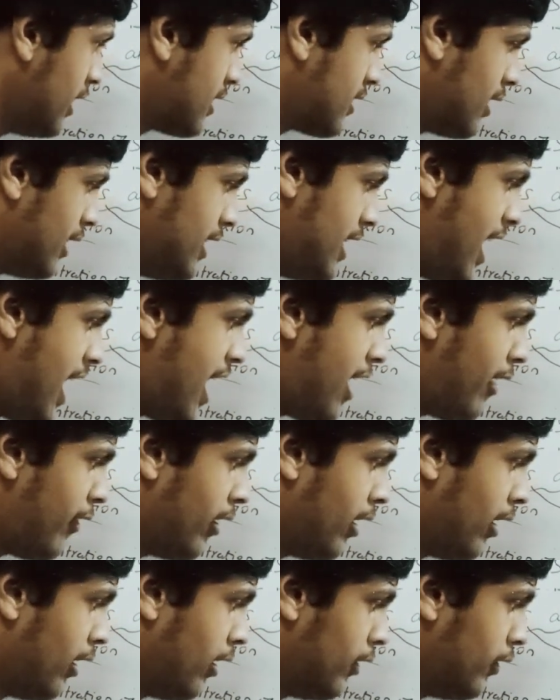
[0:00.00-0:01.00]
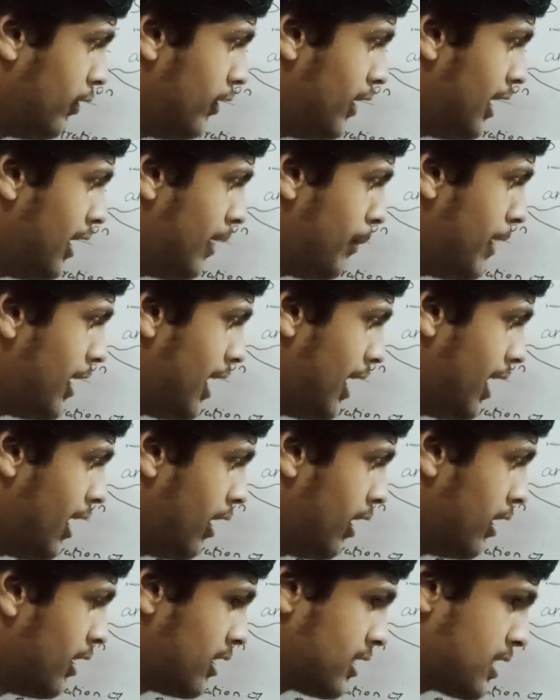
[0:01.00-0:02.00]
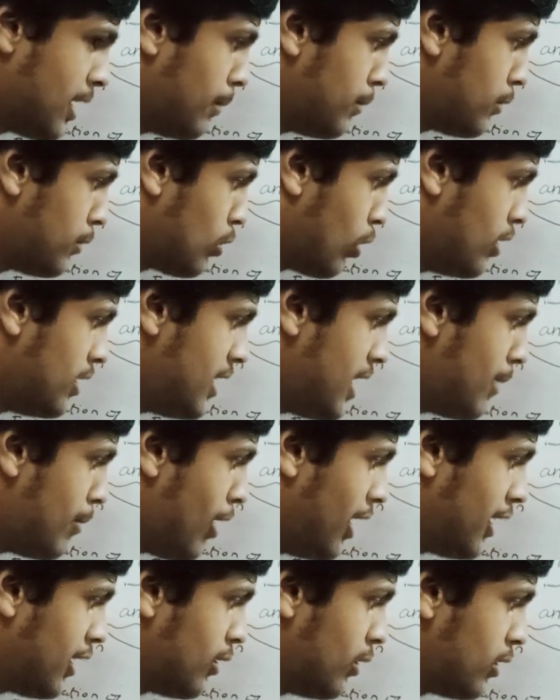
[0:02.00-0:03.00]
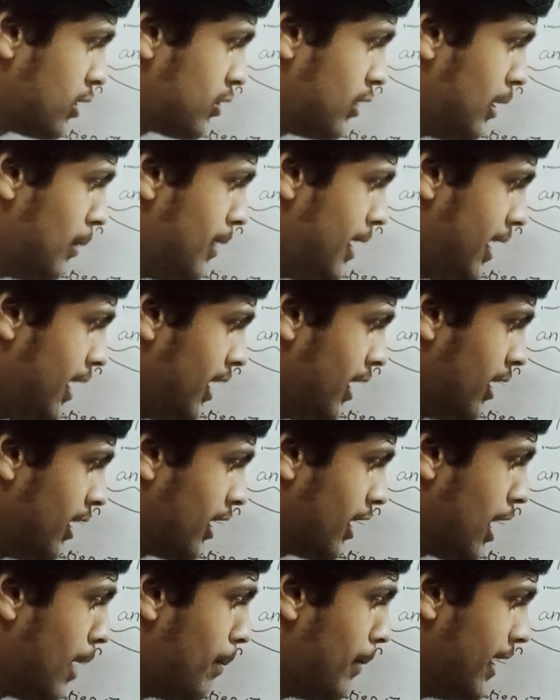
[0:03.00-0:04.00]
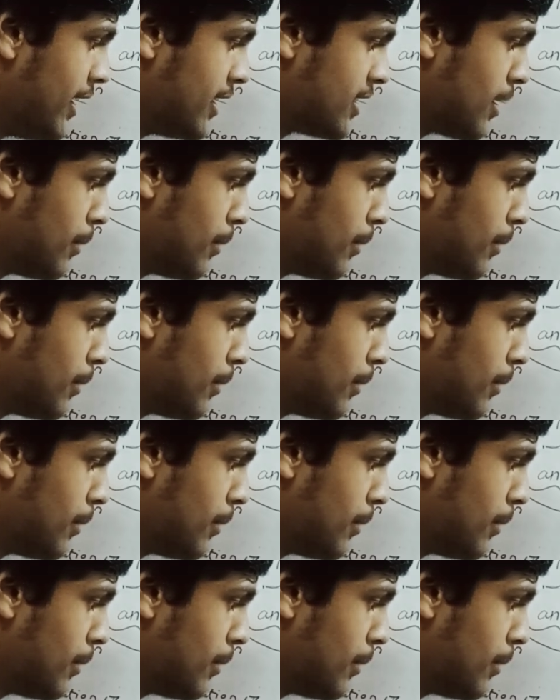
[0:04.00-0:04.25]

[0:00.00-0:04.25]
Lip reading: A will be some 20 molecules will be combined.